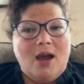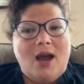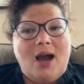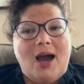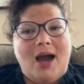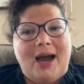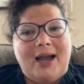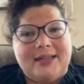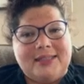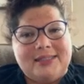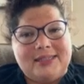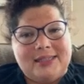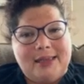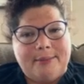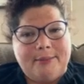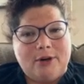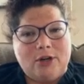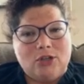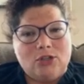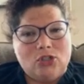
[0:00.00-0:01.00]
hot
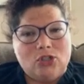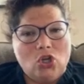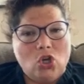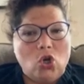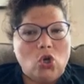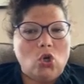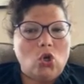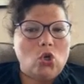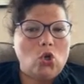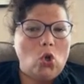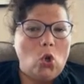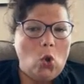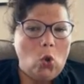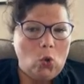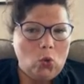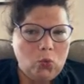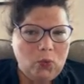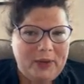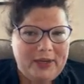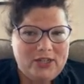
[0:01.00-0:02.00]
summers,
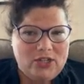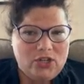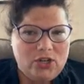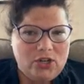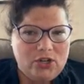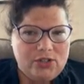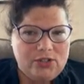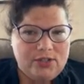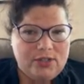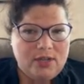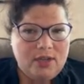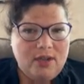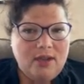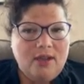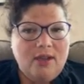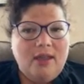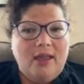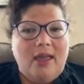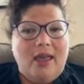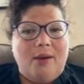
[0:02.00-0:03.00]
cold winters,
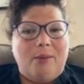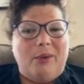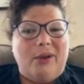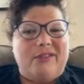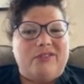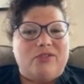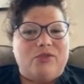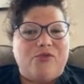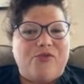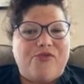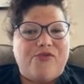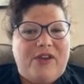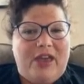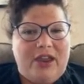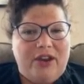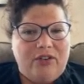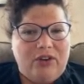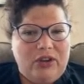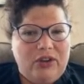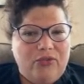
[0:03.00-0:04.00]
and we have some
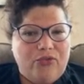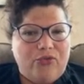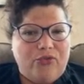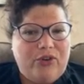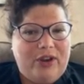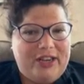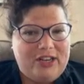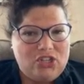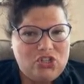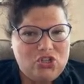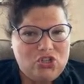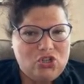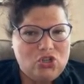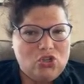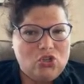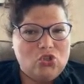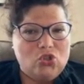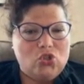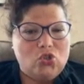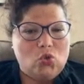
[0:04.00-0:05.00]
very rich
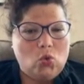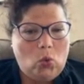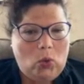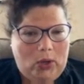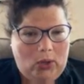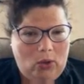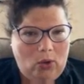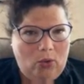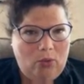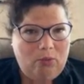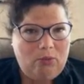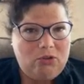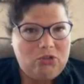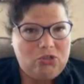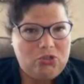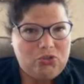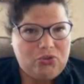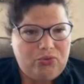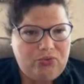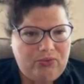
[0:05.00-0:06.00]
soil, which
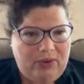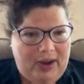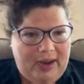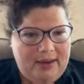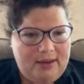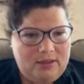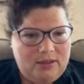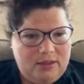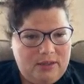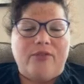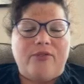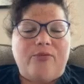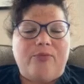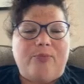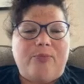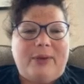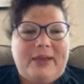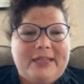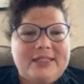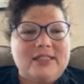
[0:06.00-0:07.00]
is great.
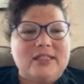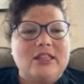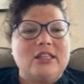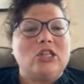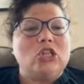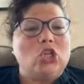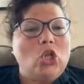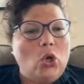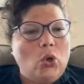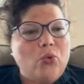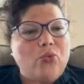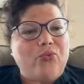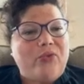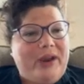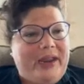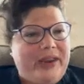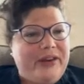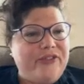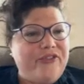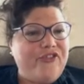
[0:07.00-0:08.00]
Because of the low
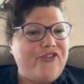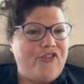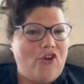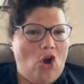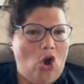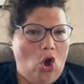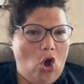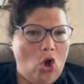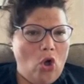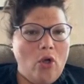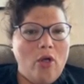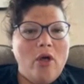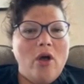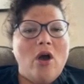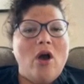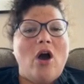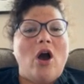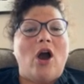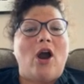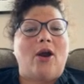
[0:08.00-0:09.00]
rainfall,
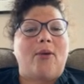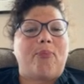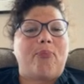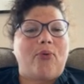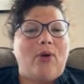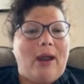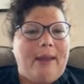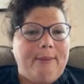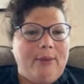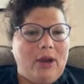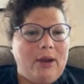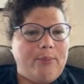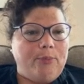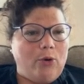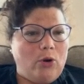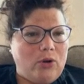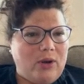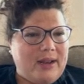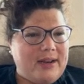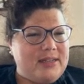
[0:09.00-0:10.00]
our primary
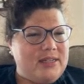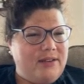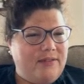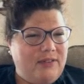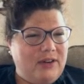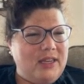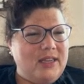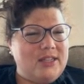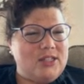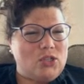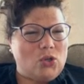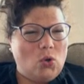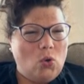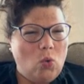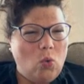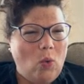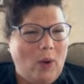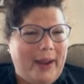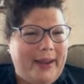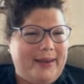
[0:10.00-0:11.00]
productivity is
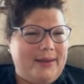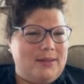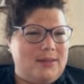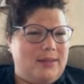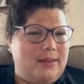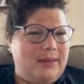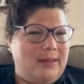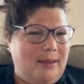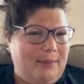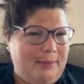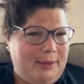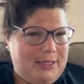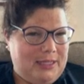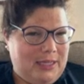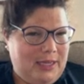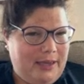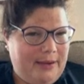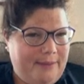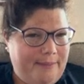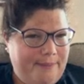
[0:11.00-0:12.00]
quite
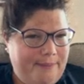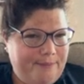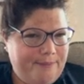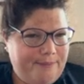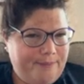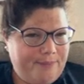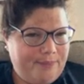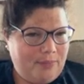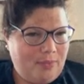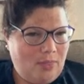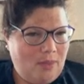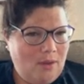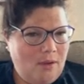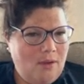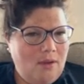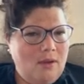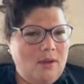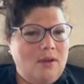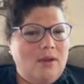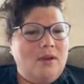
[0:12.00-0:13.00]
limited.
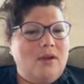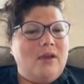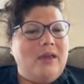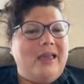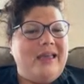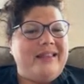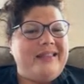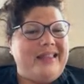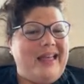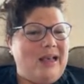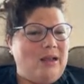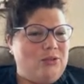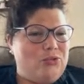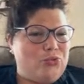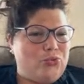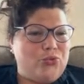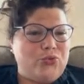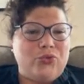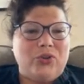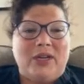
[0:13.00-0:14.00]
It allows
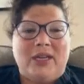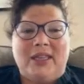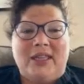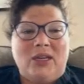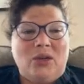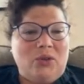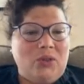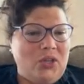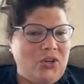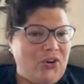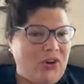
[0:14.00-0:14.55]
really only